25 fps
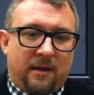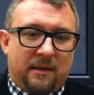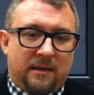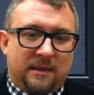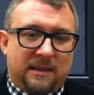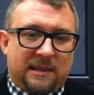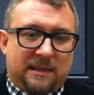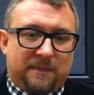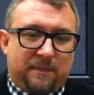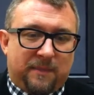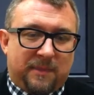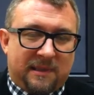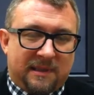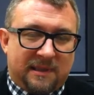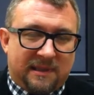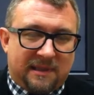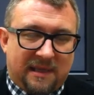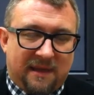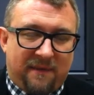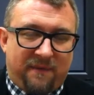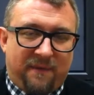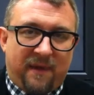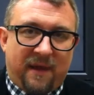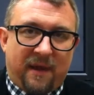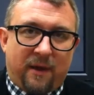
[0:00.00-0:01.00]

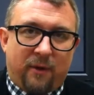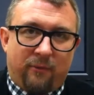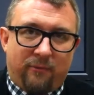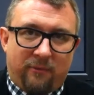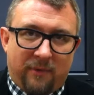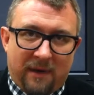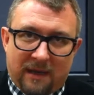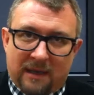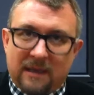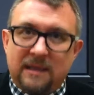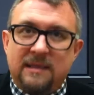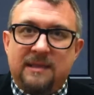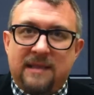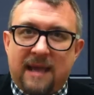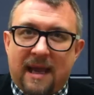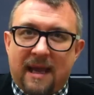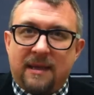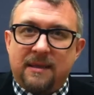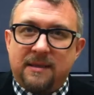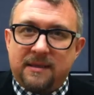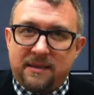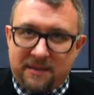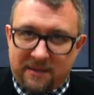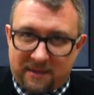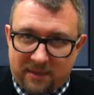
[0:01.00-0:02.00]
specific real
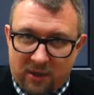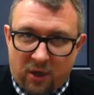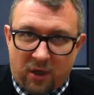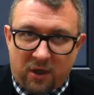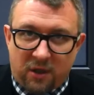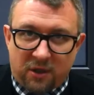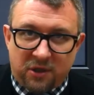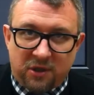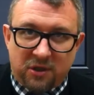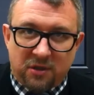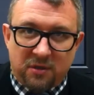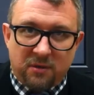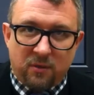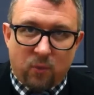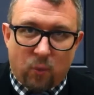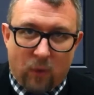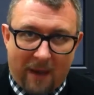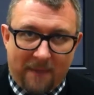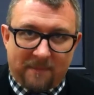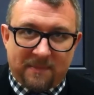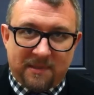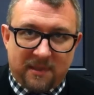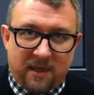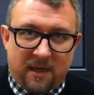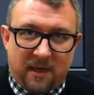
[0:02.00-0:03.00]
estate search
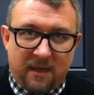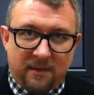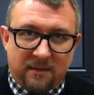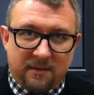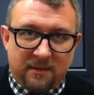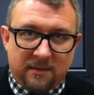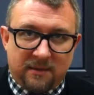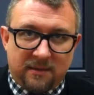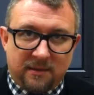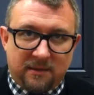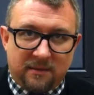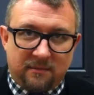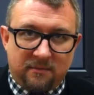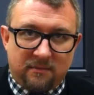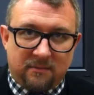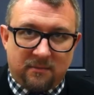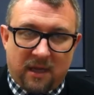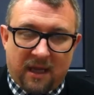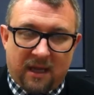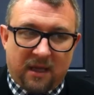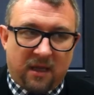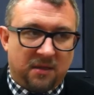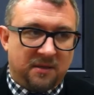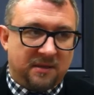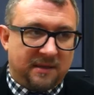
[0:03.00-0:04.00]
websites,
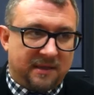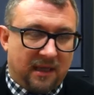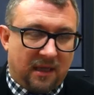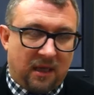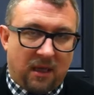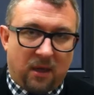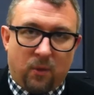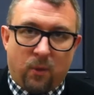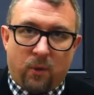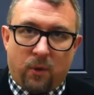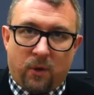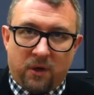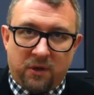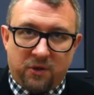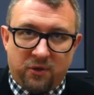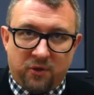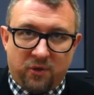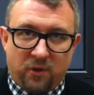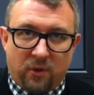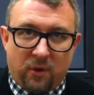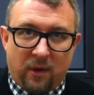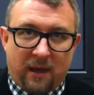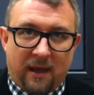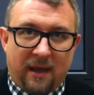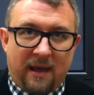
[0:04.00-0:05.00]
like a Zillow or a
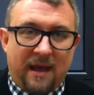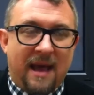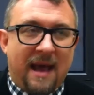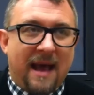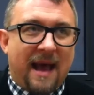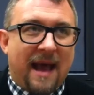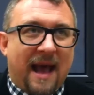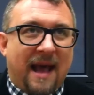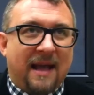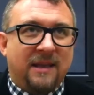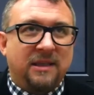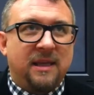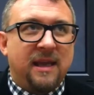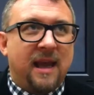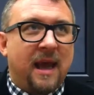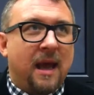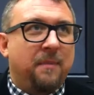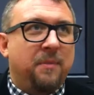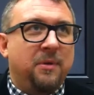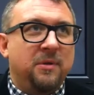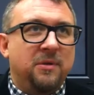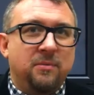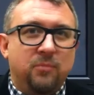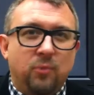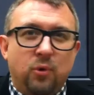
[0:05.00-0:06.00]
Trulia, actually
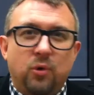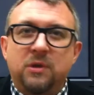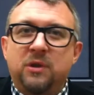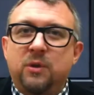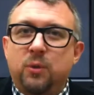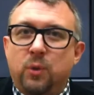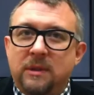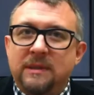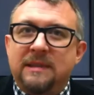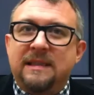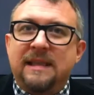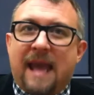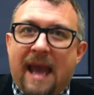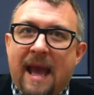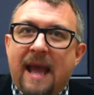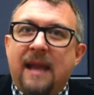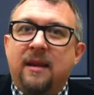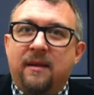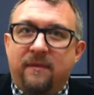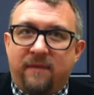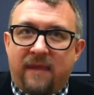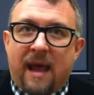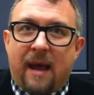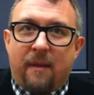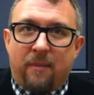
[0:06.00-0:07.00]
happens more towards the
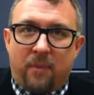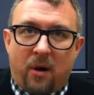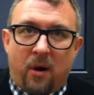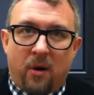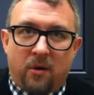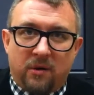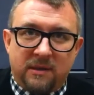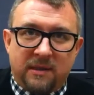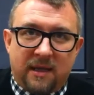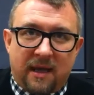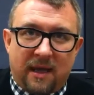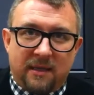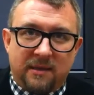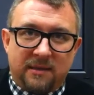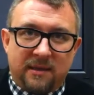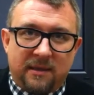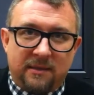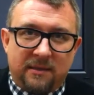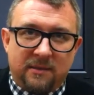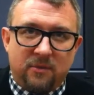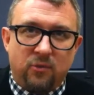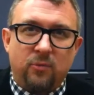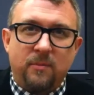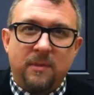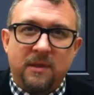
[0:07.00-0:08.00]
end of that process.
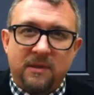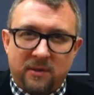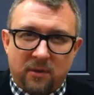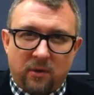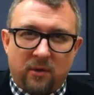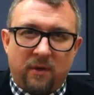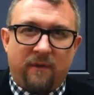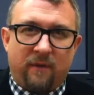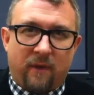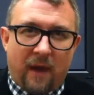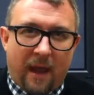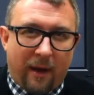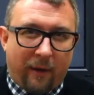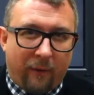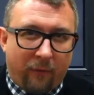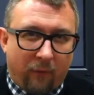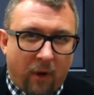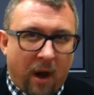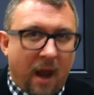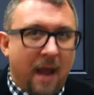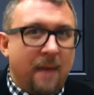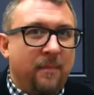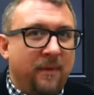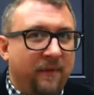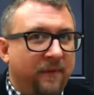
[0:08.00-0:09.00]
It's almost sort of like
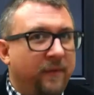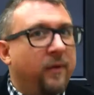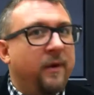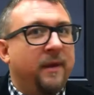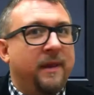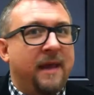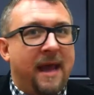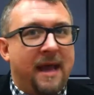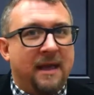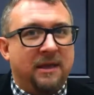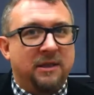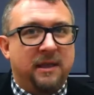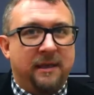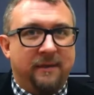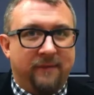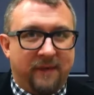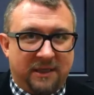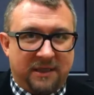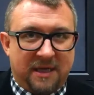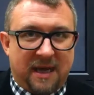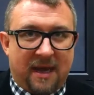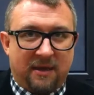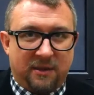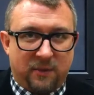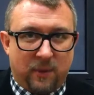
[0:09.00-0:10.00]
right before they actually
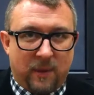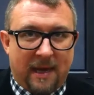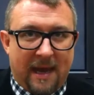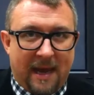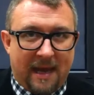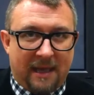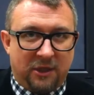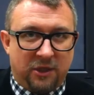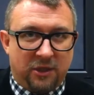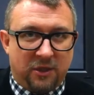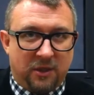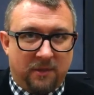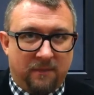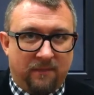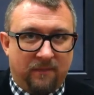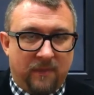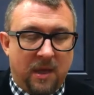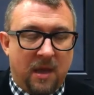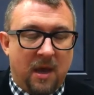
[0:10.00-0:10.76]
reach out to an agent.